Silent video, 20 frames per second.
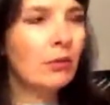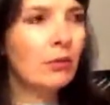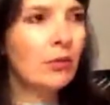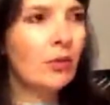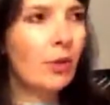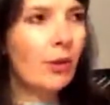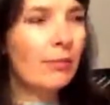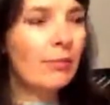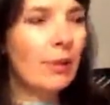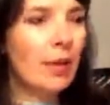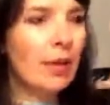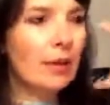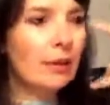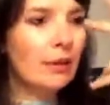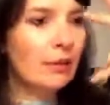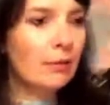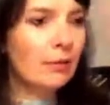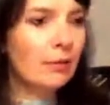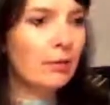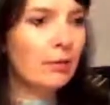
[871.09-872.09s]
So I
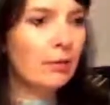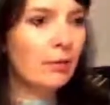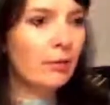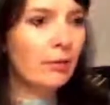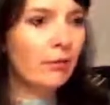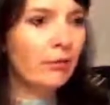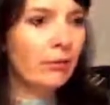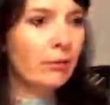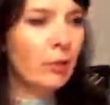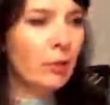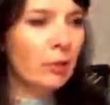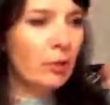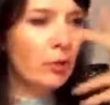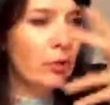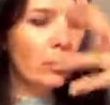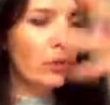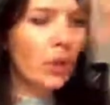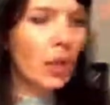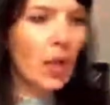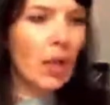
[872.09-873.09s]
painted with sort of
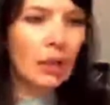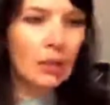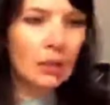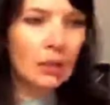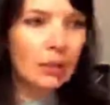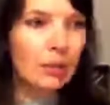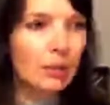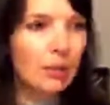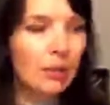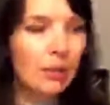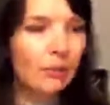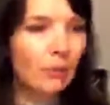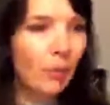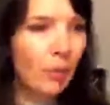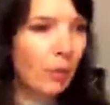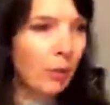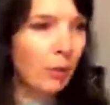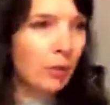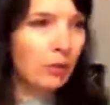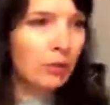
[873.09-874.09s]
musical colors and
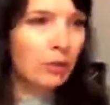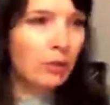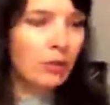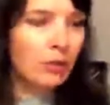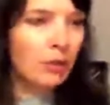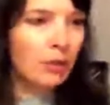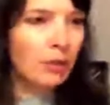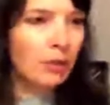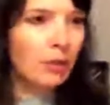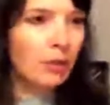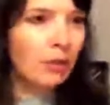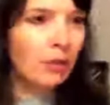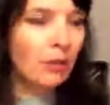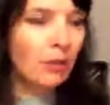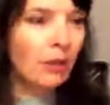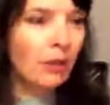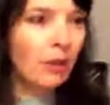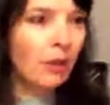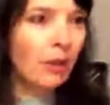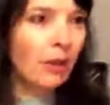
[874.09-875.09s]
words, and then
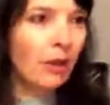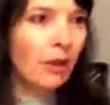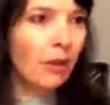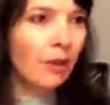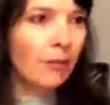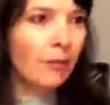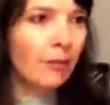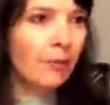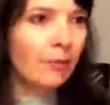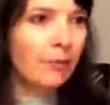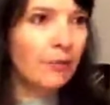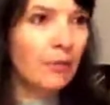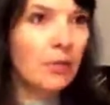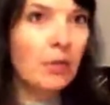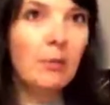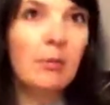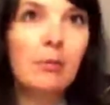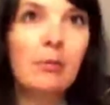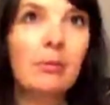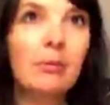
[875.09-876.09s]

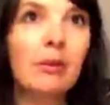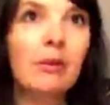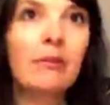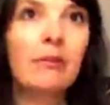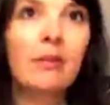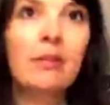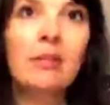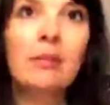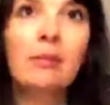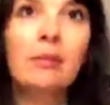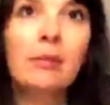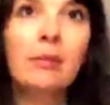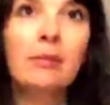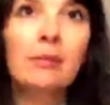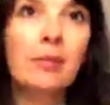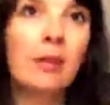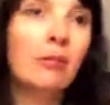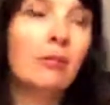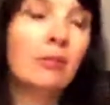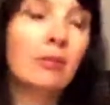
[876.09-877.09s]
some people love it, some
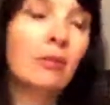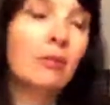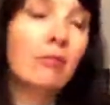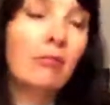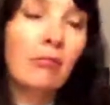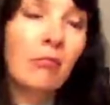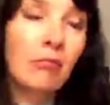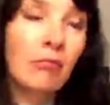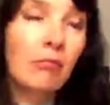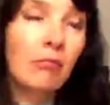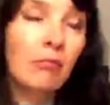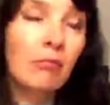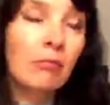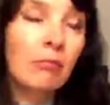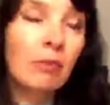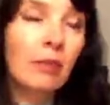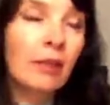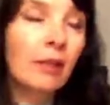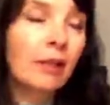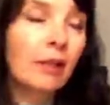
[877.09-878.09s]
people don't.
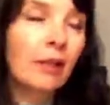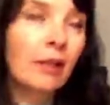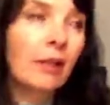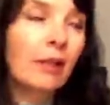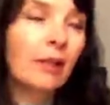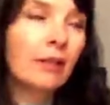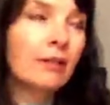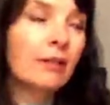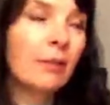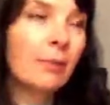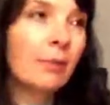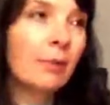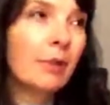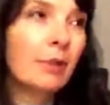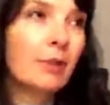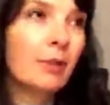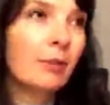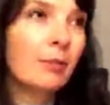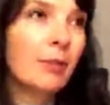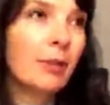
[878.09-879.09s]
Like
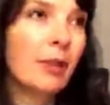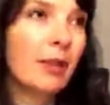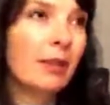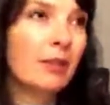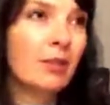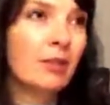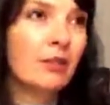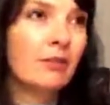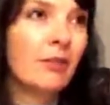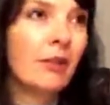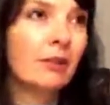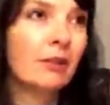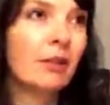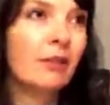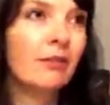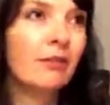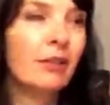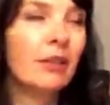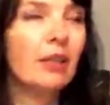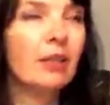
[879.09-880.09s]
somebody told me that just felt
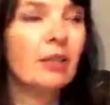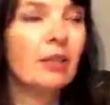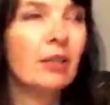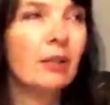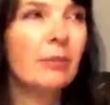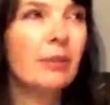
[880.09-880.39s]
unfinished.